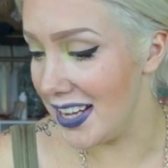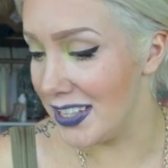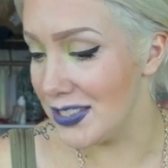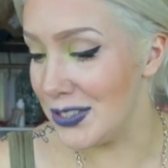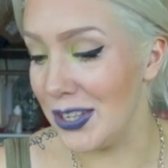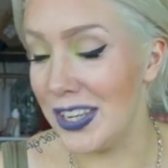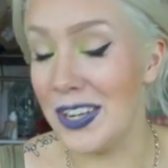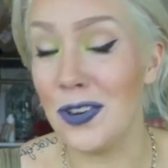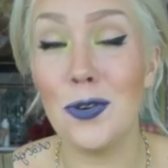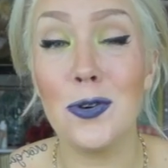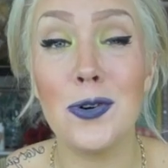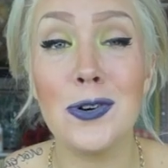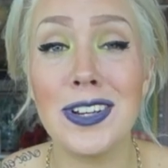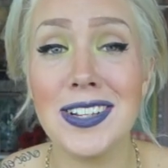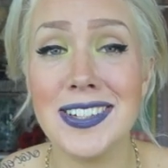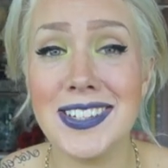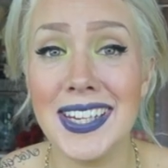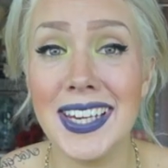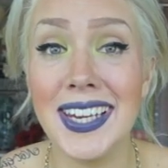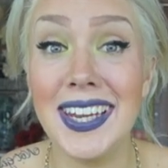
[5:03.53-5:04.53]
So in
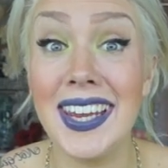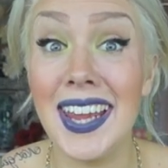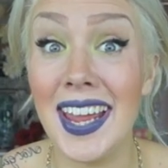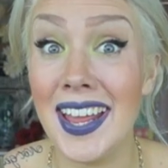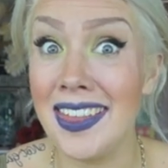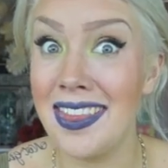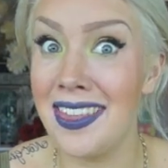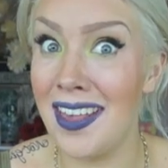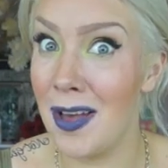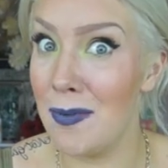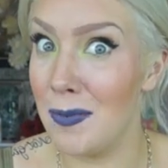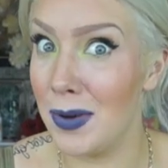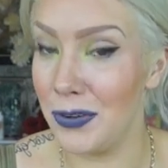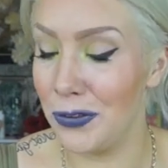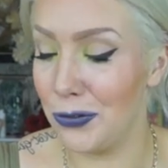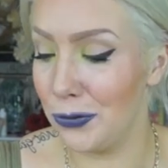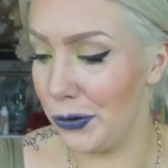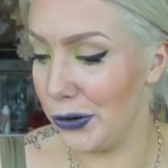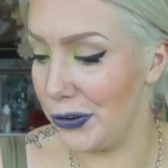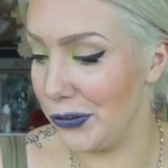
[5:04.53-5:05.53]
order to get that
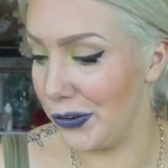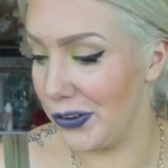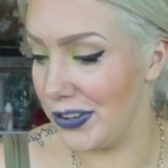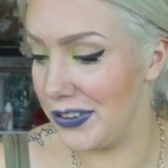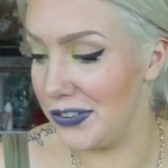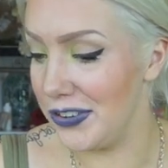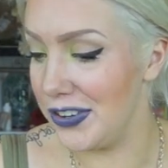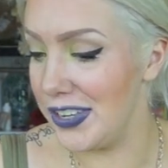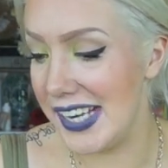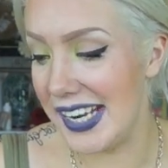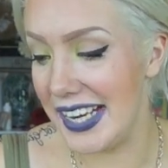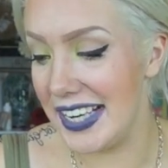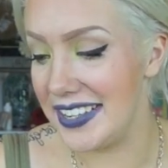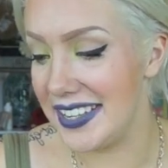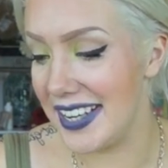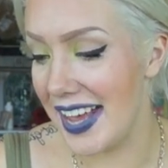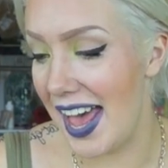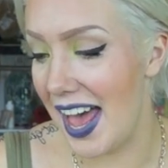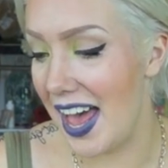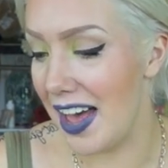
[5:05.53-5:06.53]
much fructose, you need
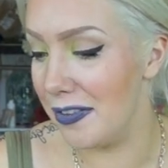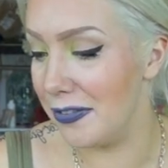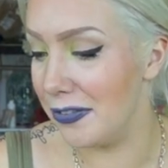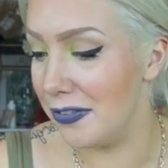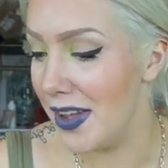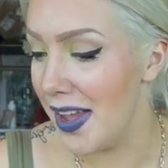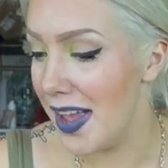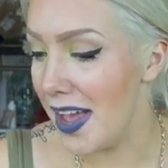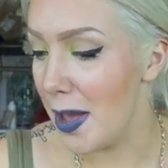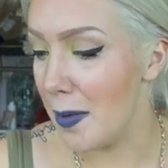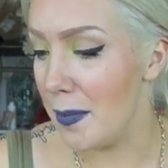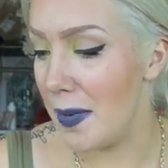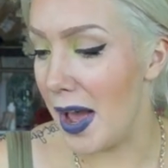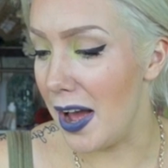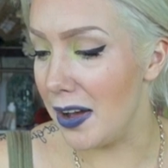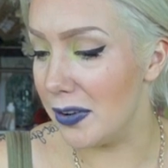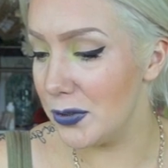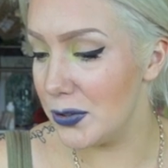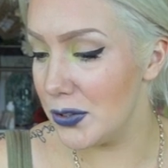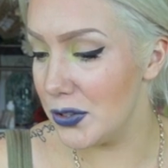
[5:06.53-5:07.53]
to have
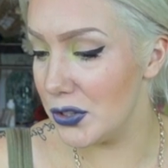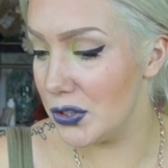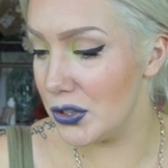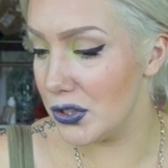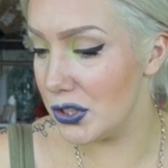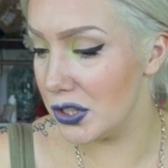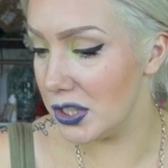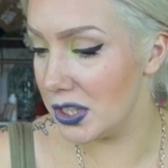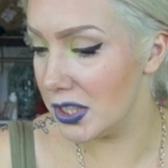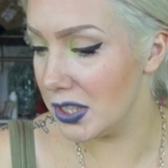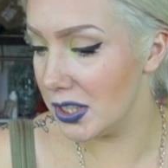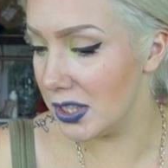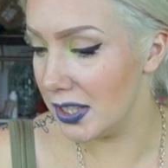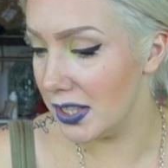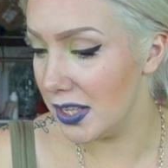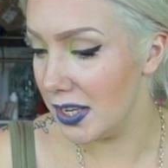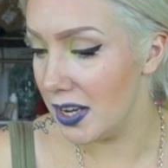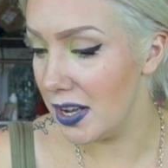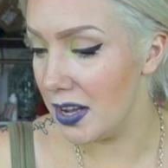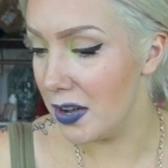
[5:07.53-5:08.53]
about
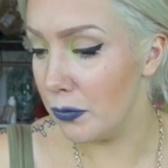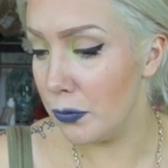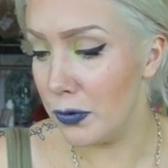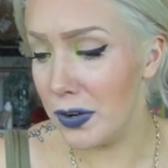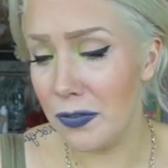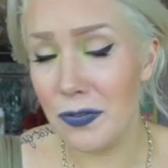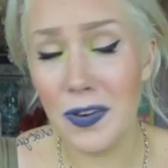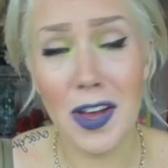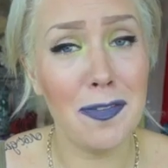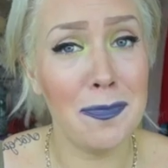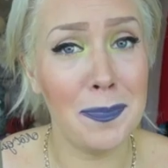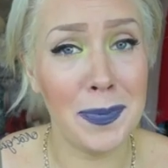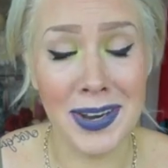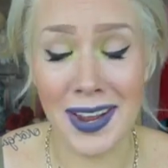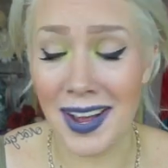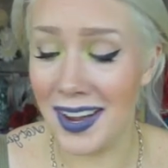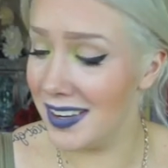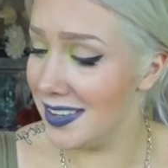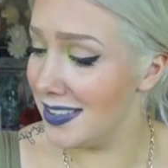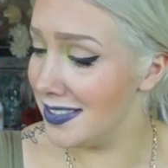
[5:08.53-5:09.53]
45
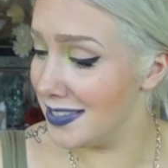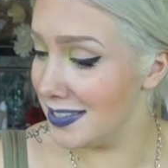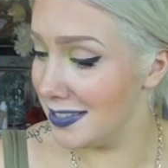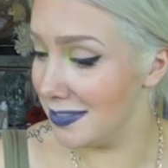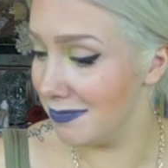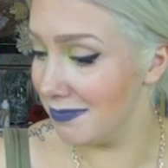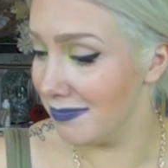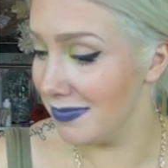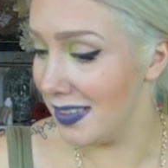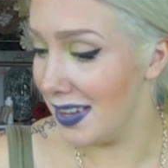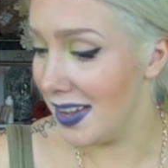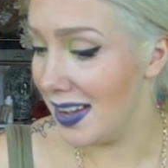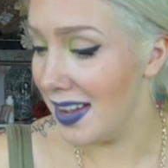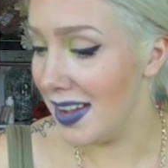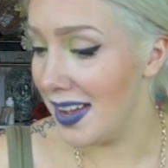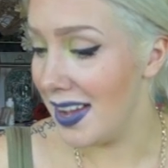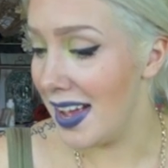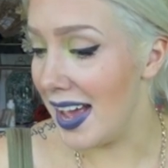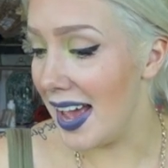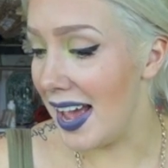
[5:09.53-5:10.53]
bananas,
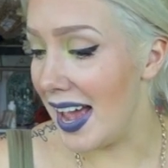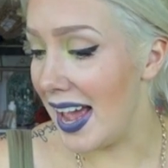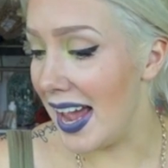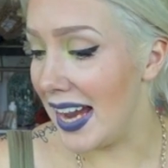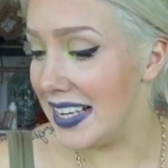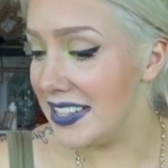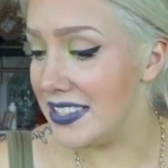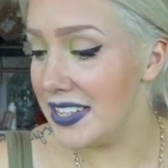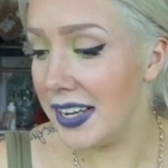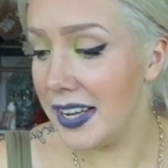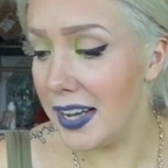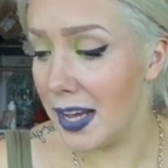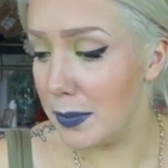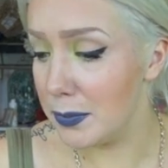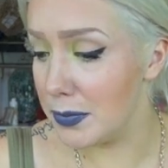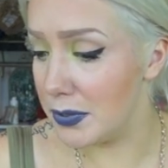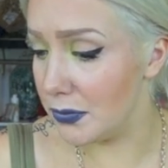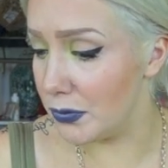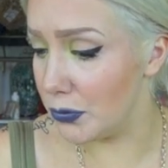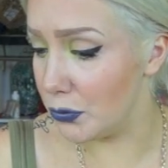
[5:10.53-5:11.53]
80
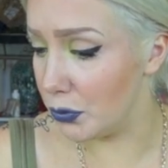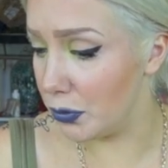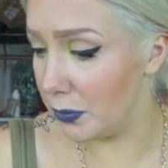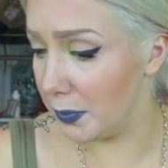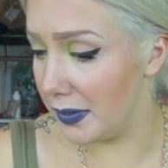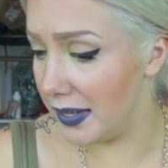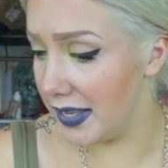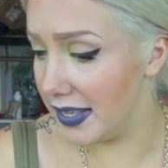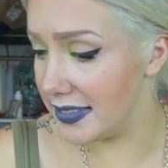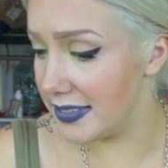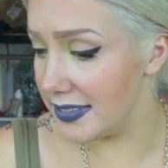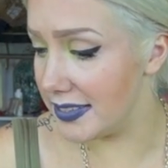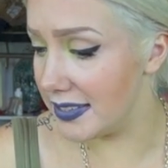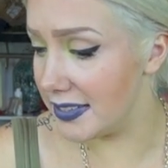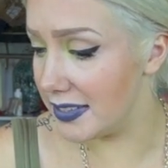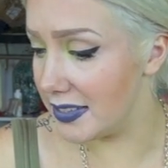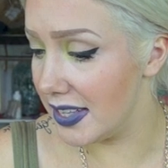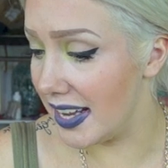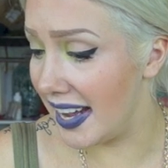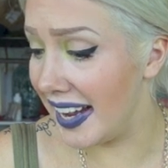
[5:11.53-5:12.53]
cups of
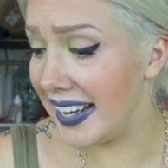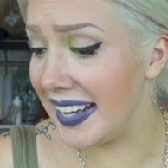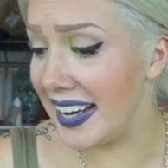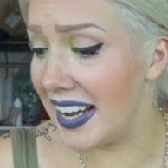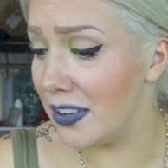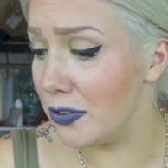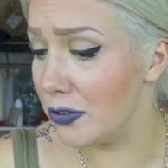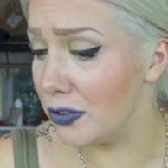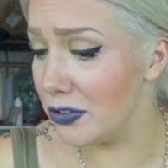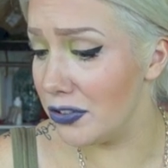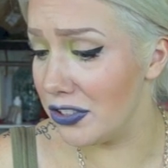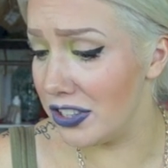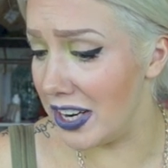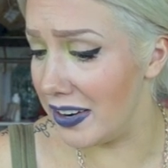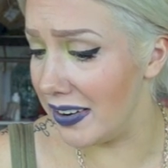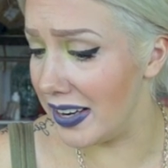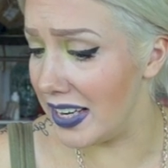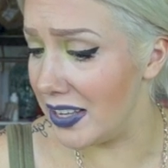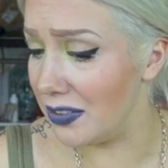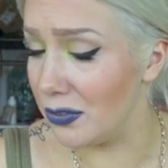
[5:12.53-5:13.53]
strawberries, 800
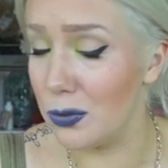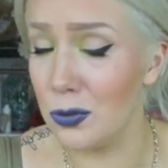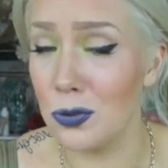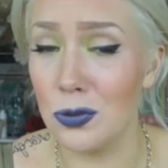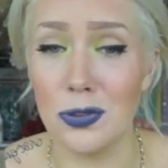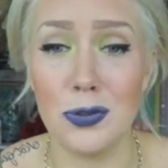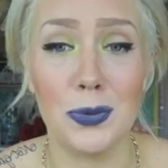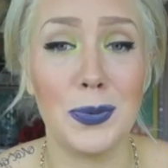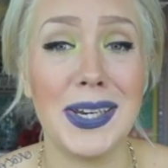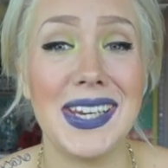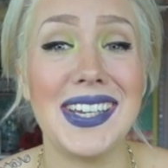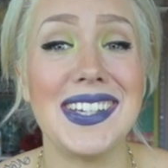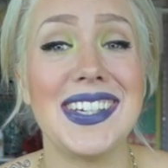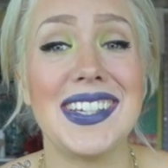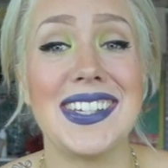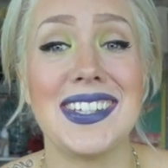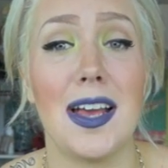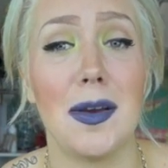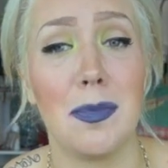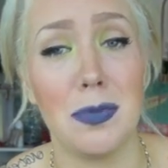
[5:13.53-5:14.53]
cherries, or
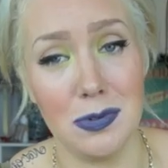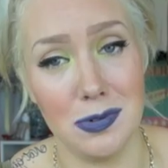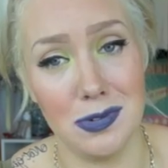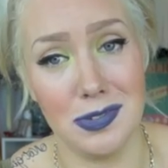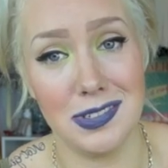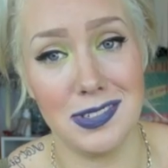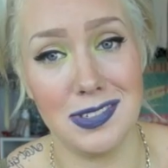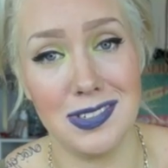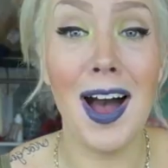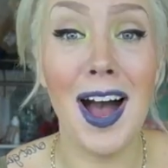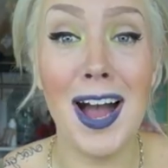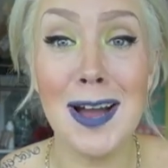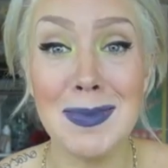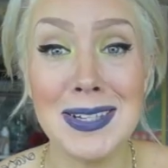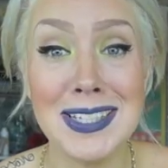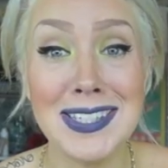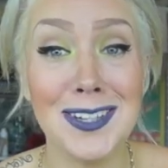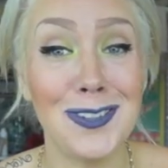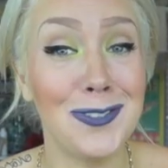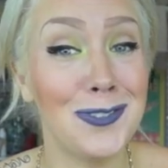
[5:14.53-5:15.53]
26 apples. I
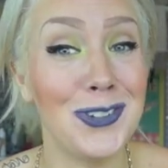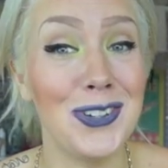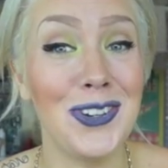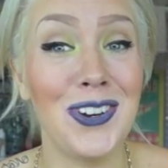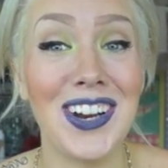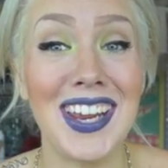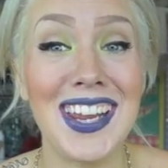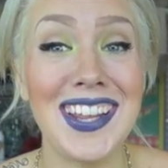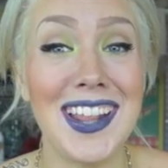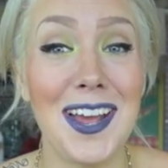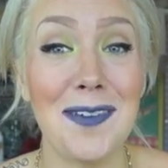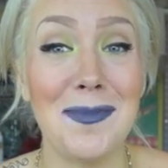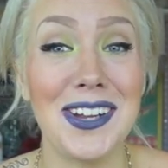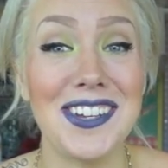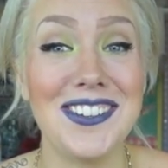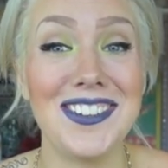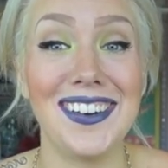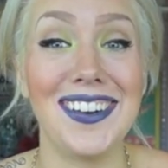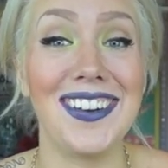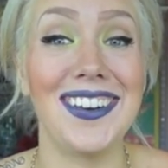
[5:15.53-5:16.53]
myself do not eat that
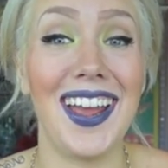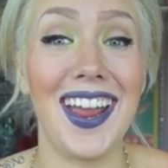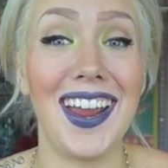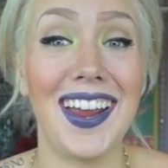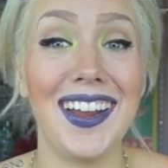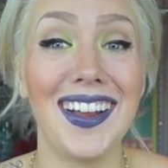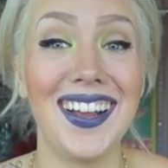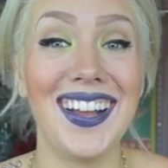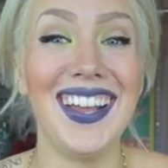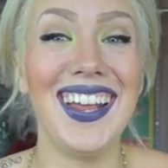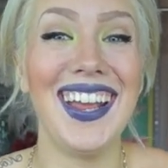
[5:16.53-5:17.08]
much in a day.